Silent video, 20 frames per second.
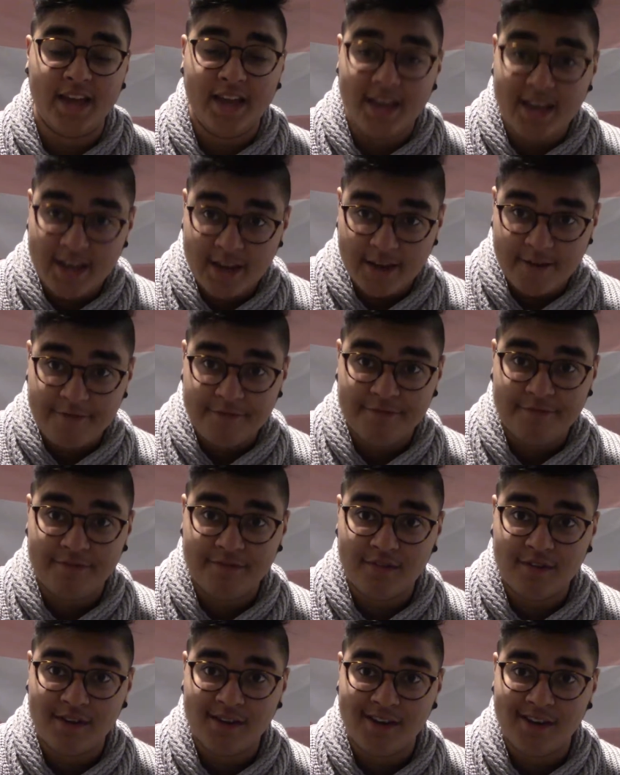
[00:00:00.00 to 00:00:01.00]
If
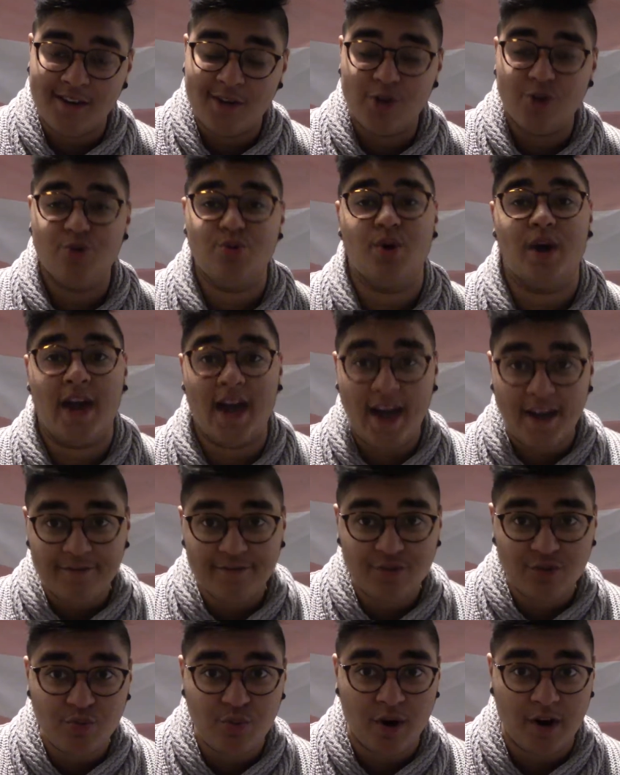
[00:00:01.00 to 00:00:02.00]
you have
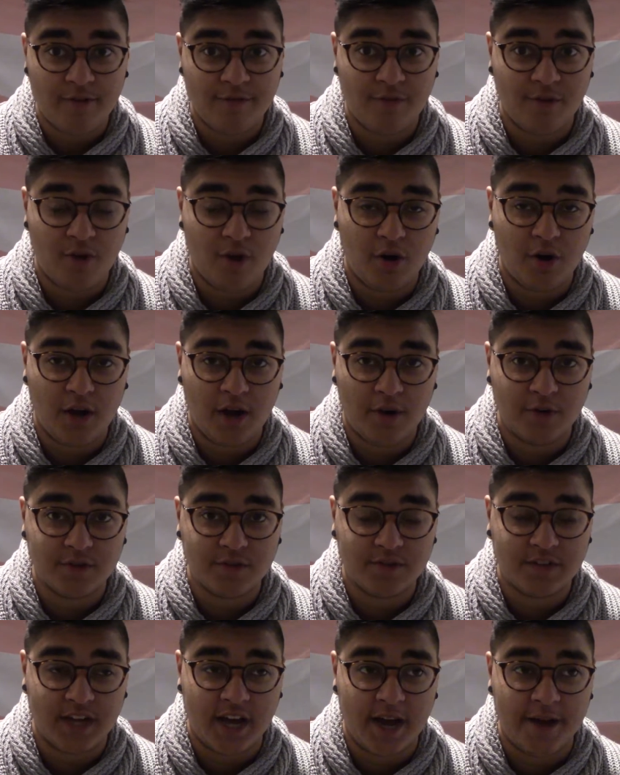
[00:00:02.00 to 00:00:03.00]
to wear it for long hours
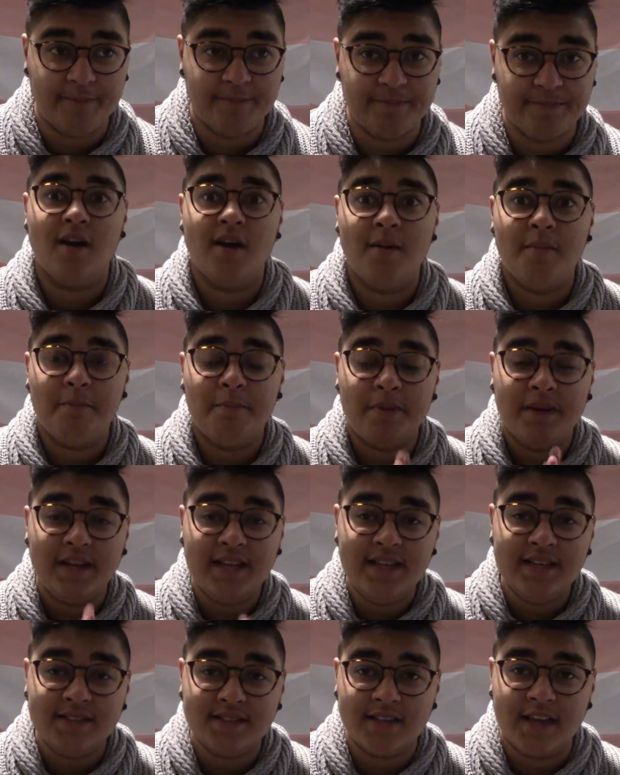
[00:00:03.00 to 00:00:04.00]
of time,
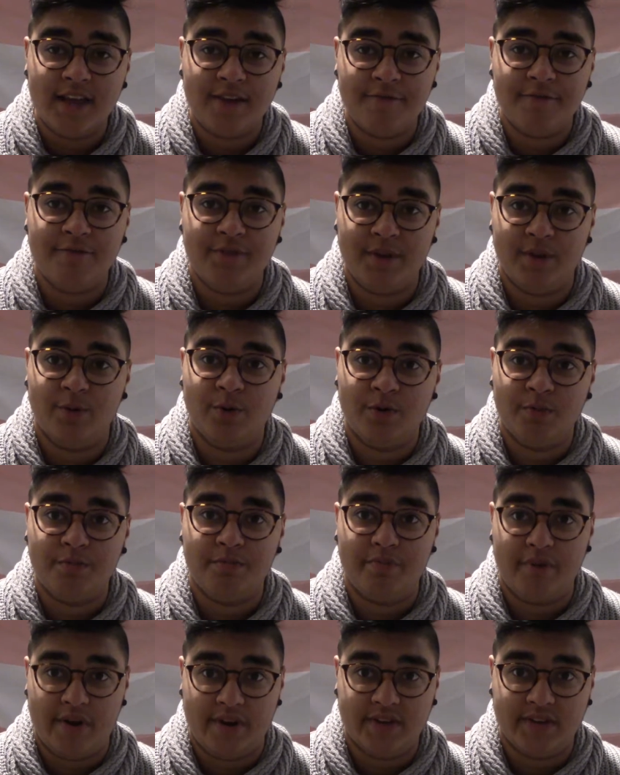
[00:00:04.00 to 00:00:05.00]
please take frequent
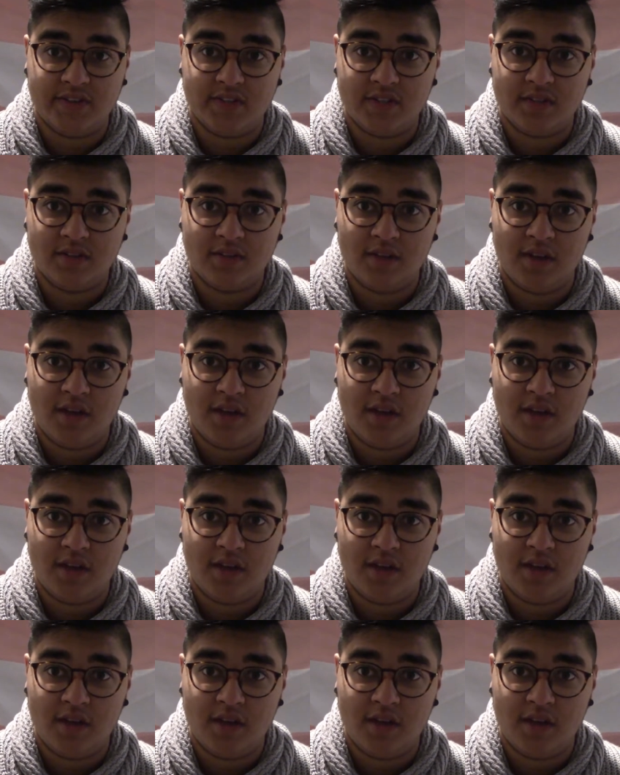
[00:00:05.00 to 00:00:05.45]
breaks.